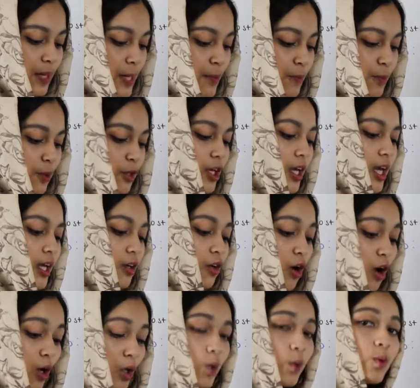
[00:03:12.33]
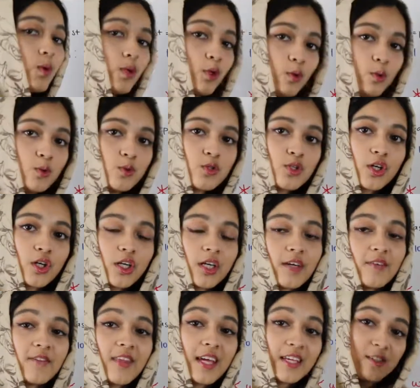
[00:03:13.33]
people can call you a loser
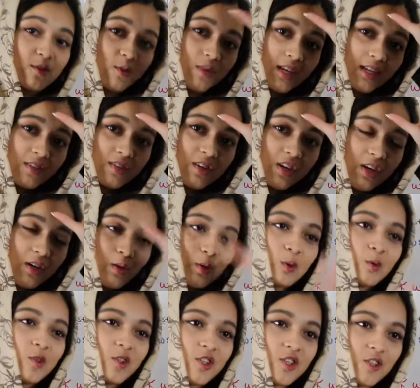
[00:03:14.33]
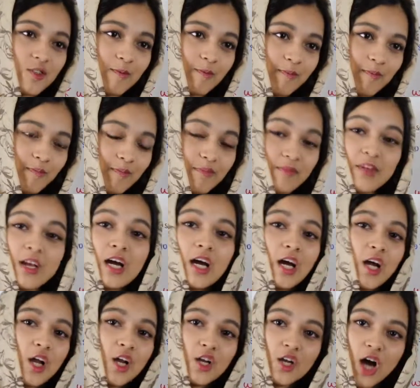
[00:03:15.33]
if they do this to you, which is
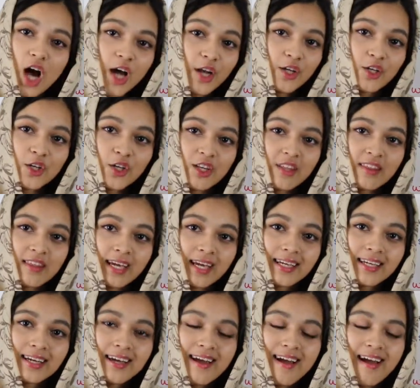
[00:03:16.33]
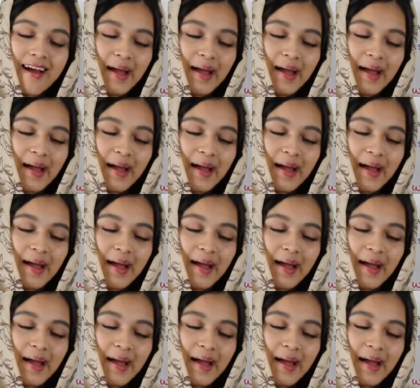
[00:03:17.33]
not a good thing.